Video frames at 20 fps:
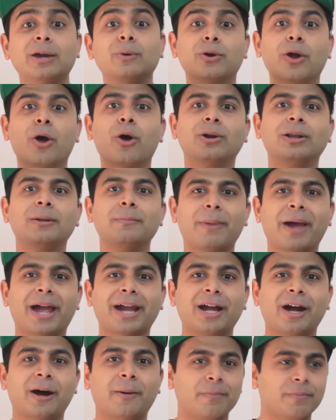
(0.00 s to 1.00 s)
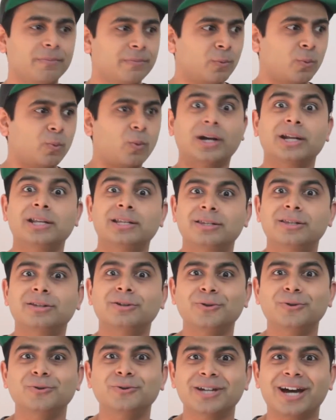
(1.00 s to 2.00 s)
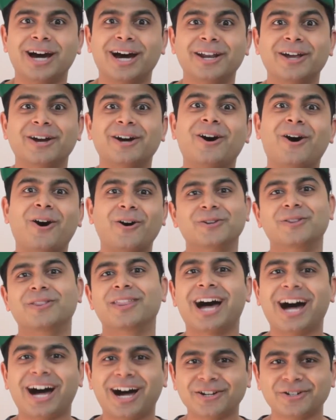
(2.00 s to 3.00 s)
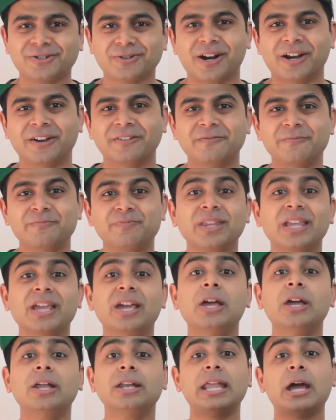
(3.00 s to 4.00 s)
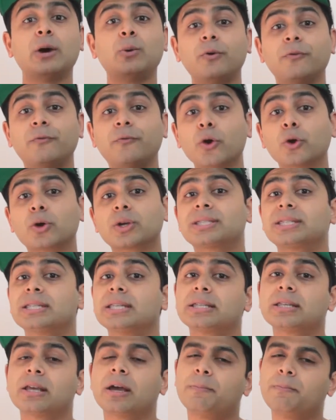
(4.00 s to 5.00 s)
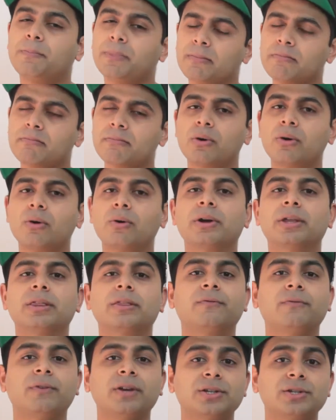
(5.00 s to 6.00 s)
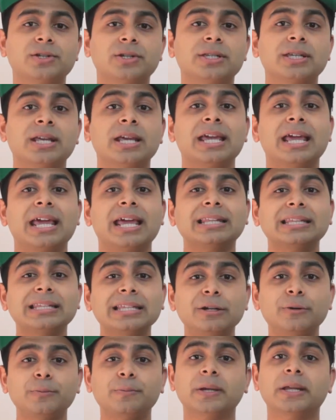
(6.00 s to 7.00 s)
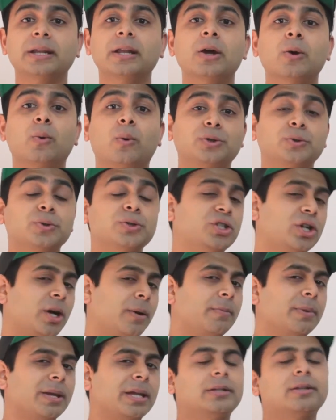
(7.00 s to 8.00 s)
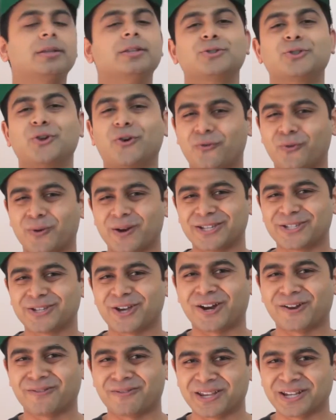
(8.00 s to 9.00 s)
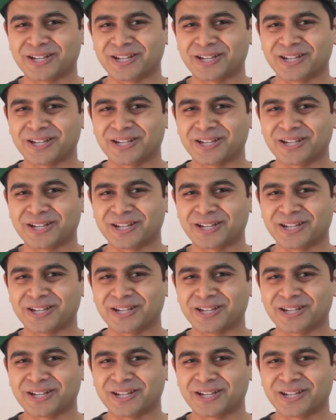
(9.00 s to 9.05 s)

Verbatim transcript: it would only back up what is the new data onto the hard drive. Now we'll focus this a bit more in the features a little bit once we jump into the software side of